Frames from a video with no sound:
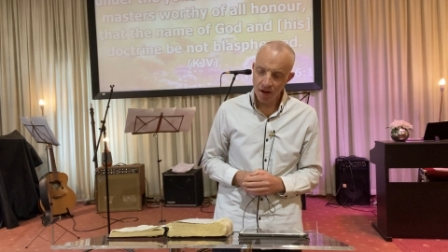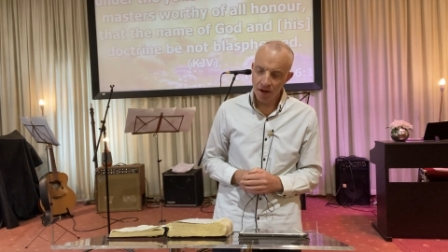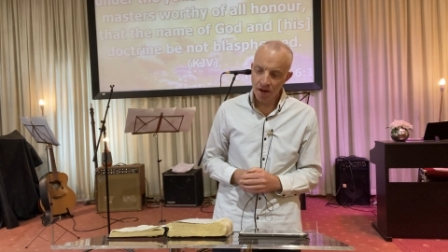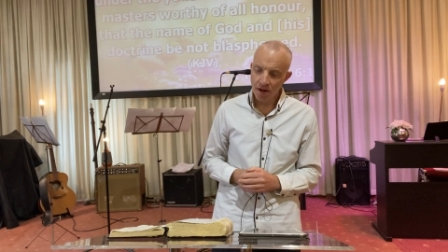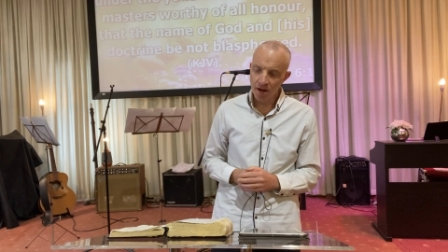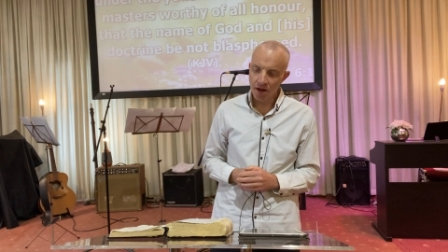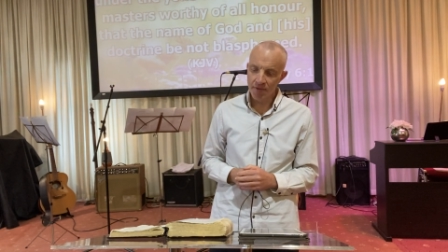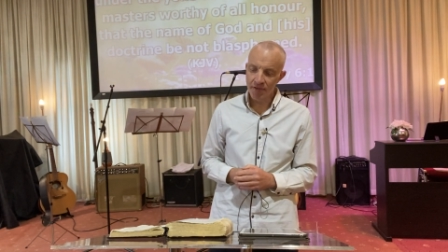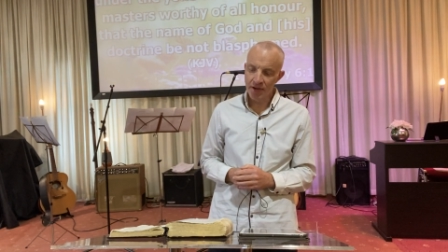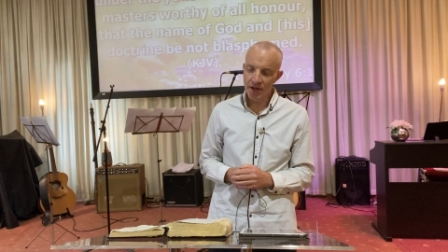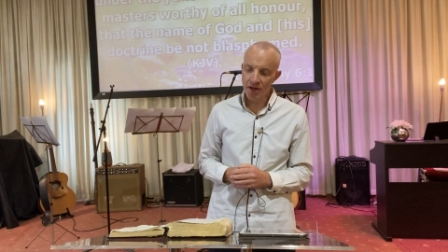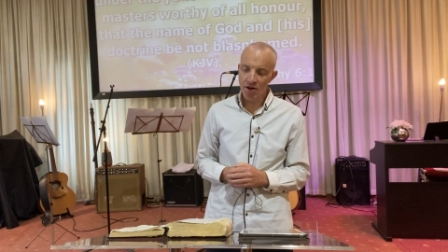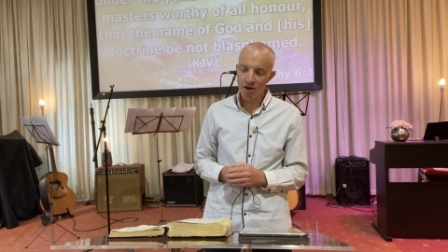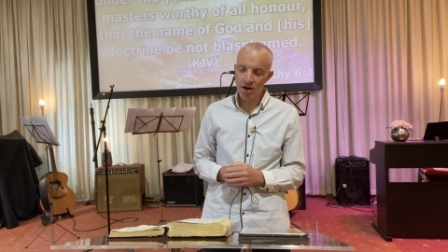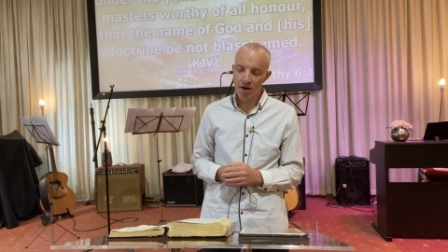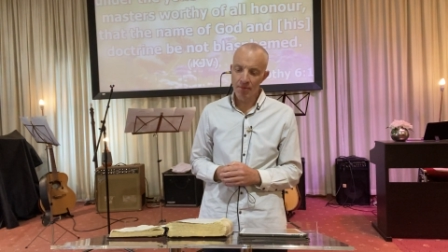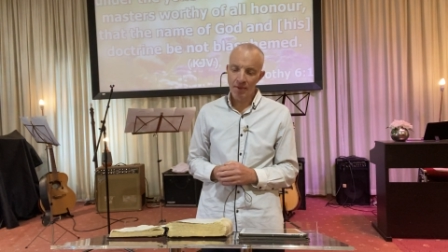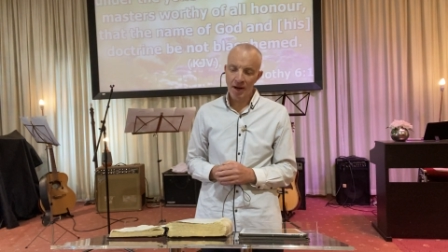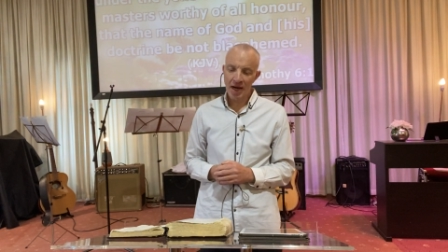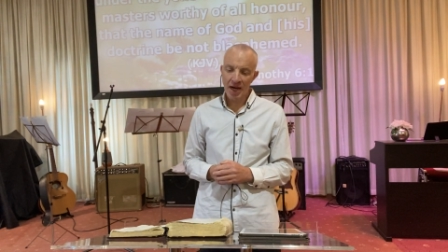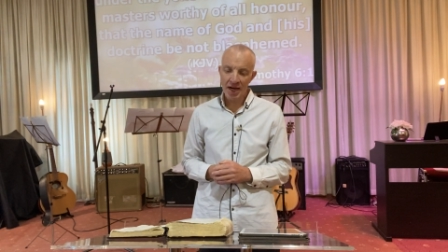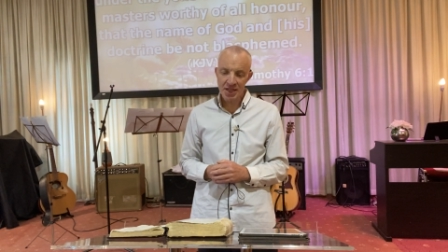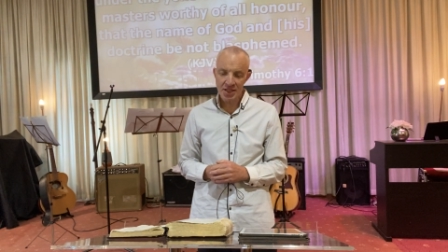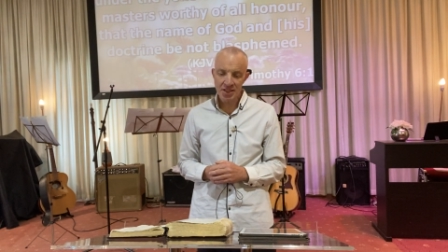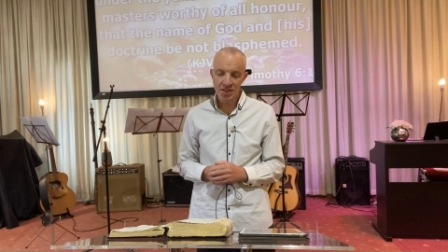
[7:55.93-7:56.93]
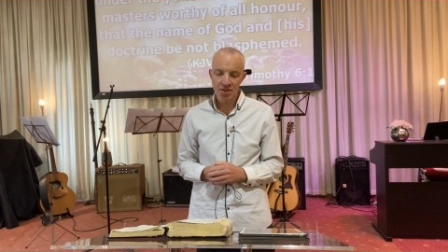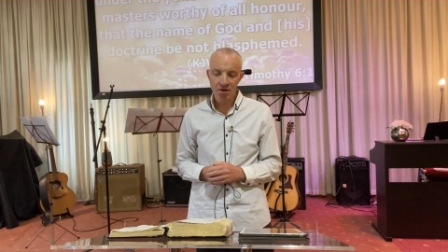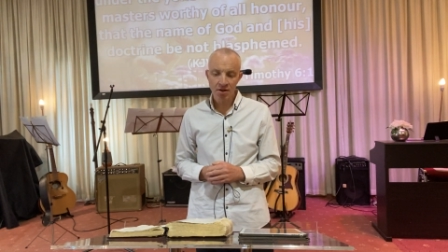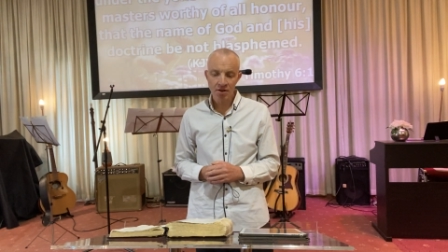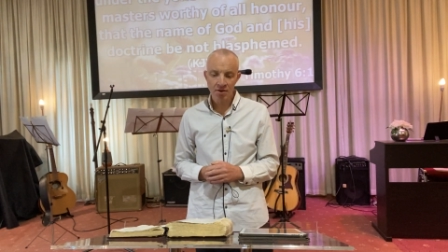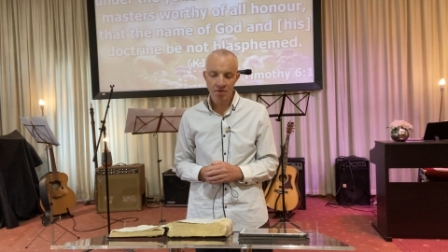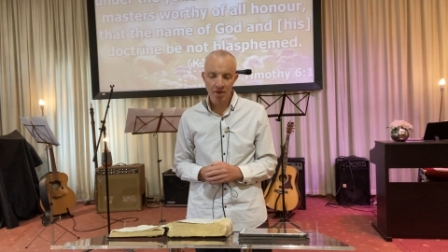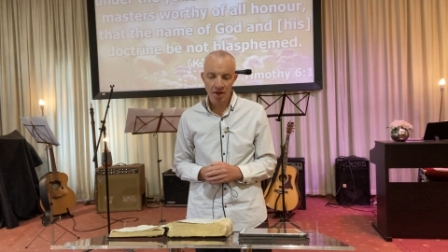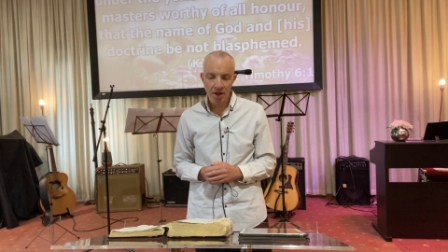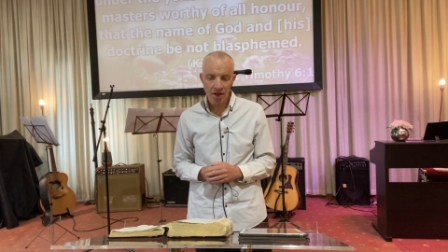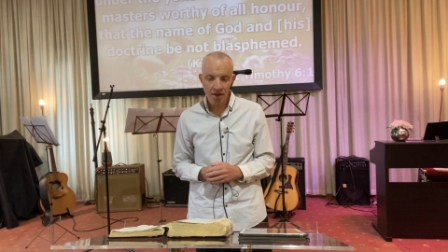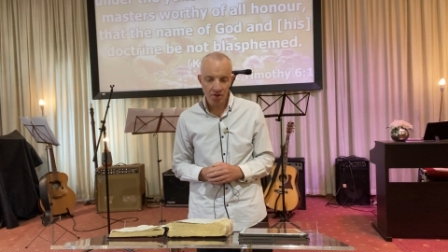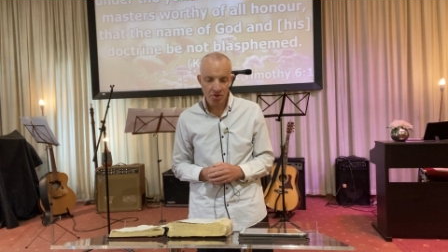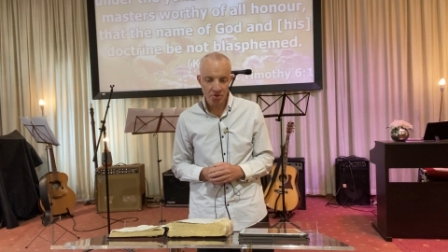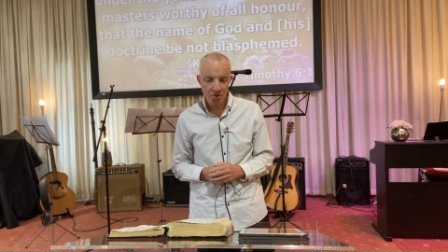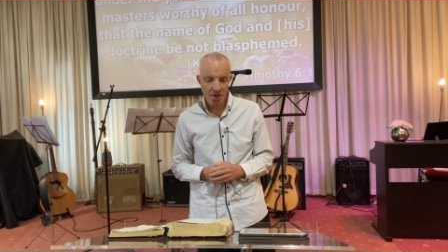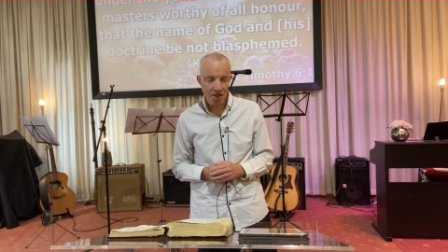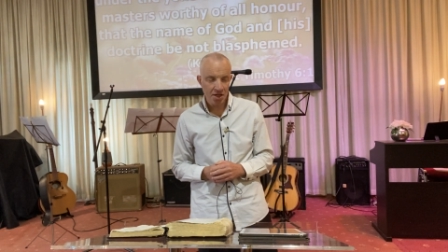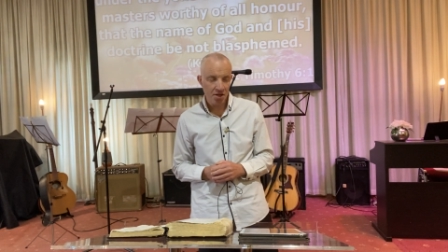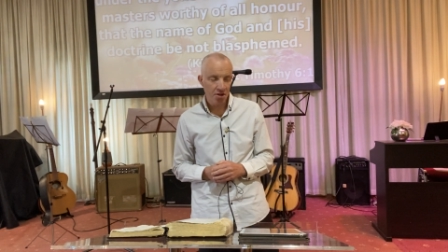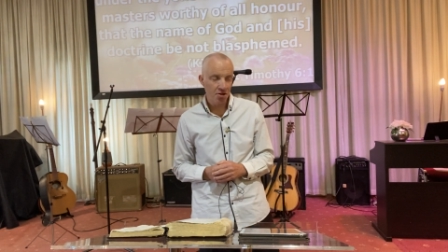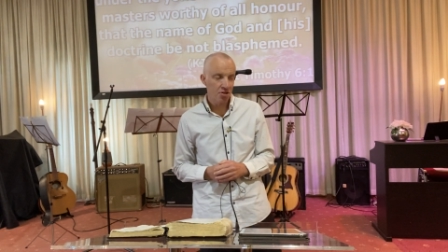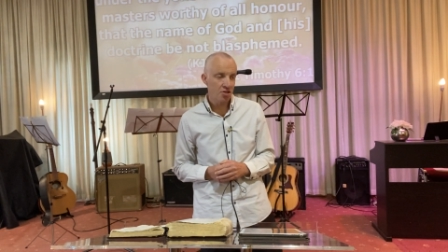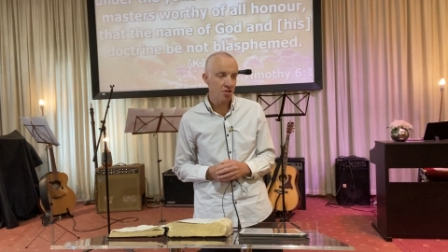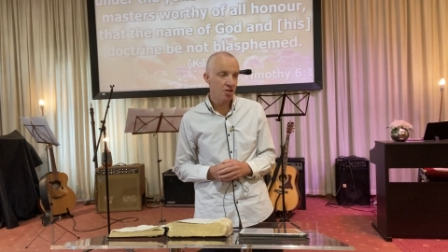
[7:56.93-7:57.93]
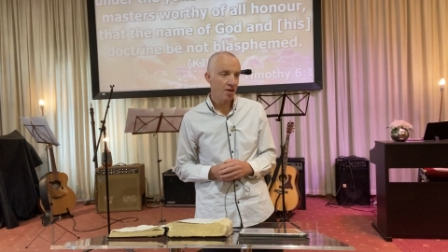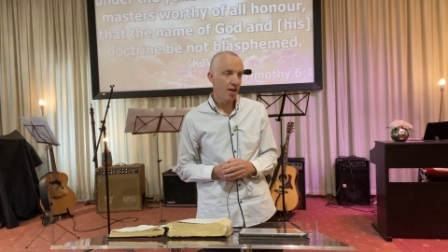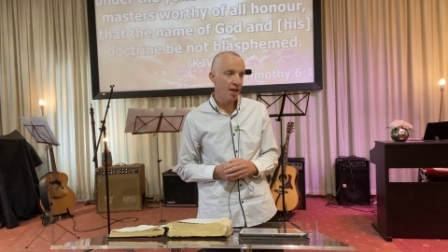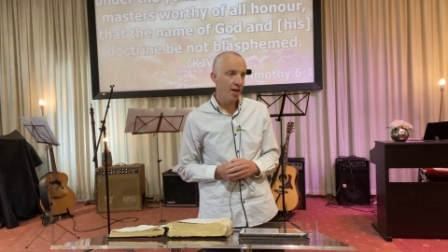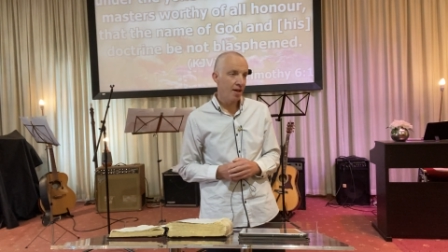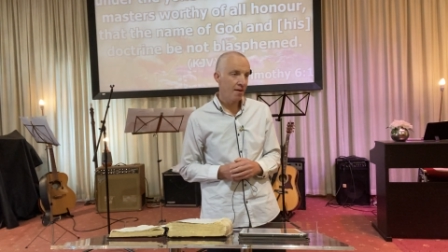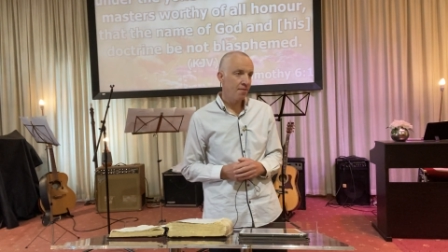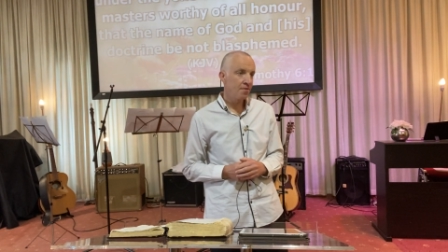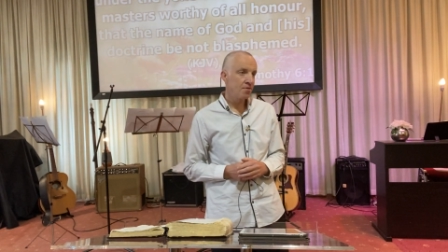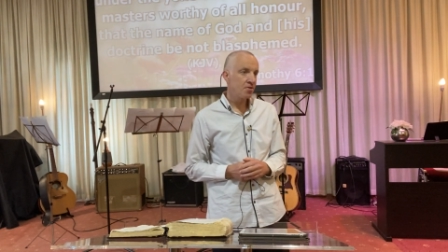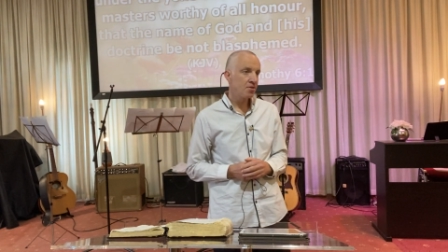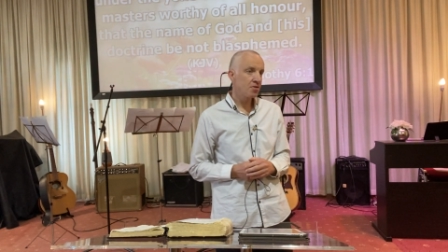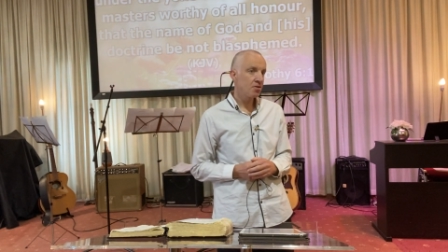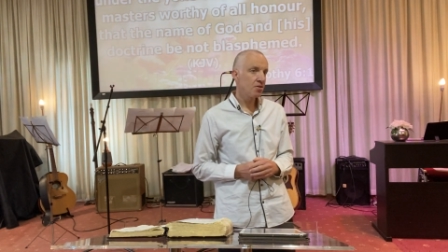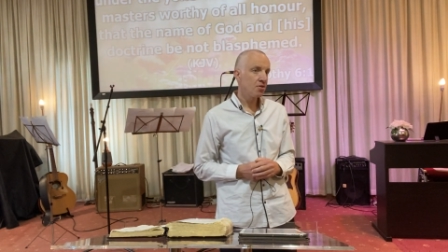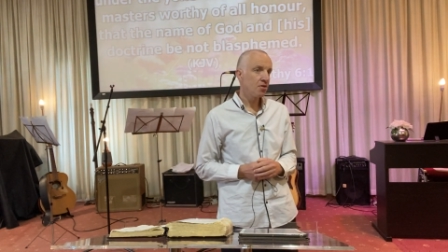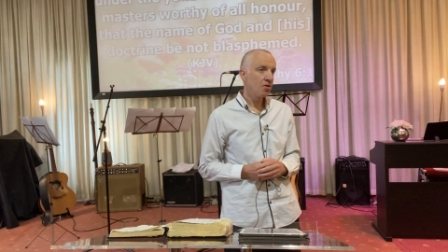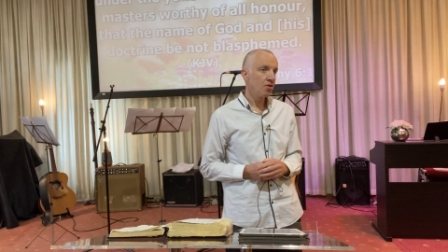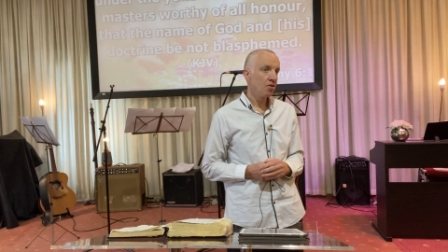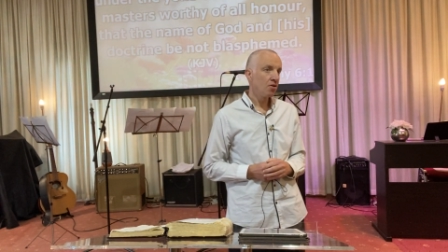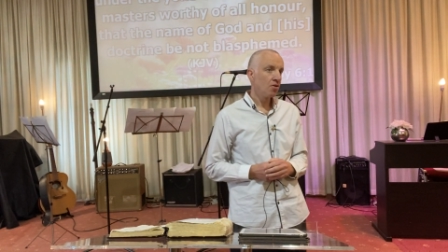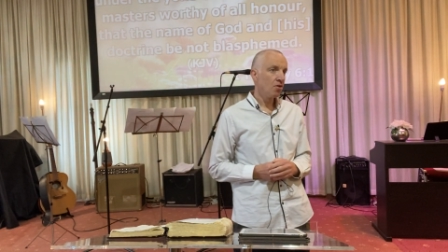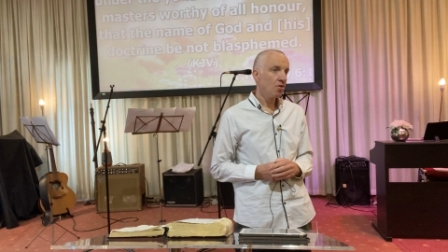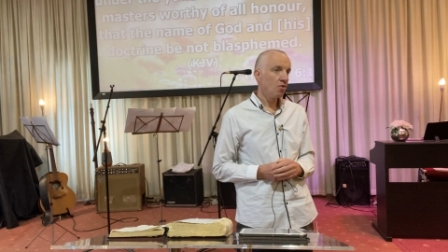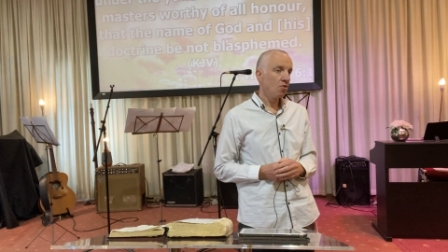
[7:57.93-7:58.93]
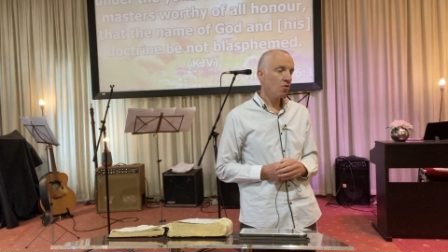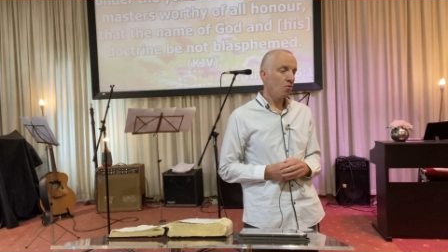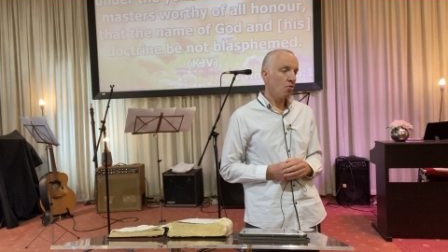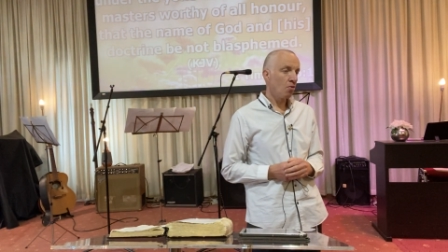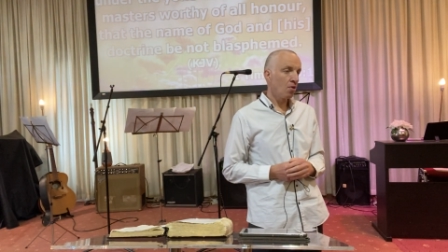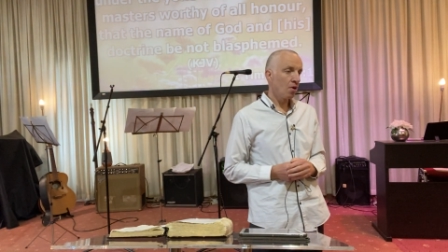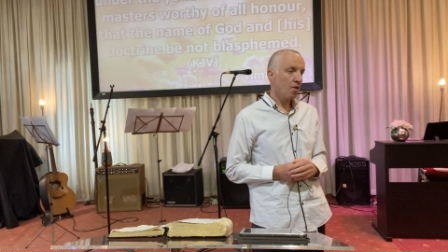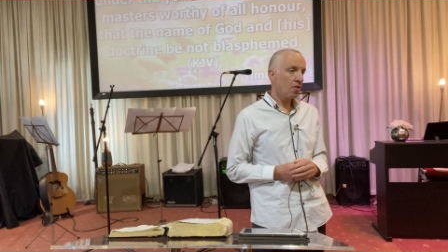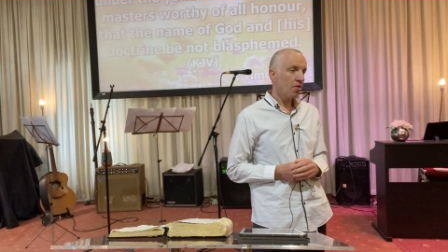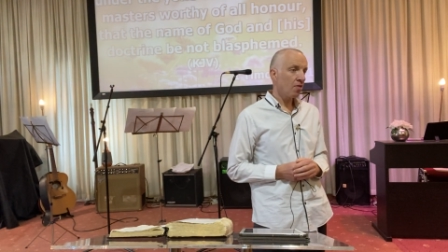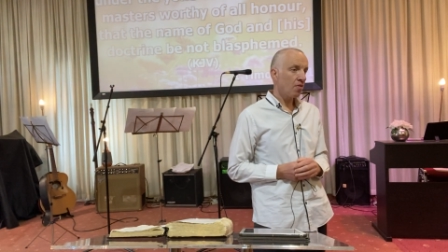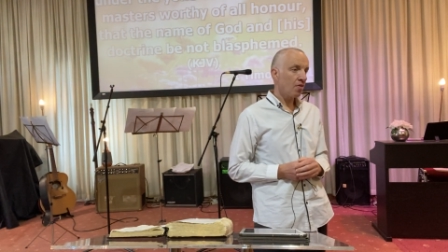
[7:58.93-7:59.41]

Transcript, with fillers: and if you are a master, then treat your slaves with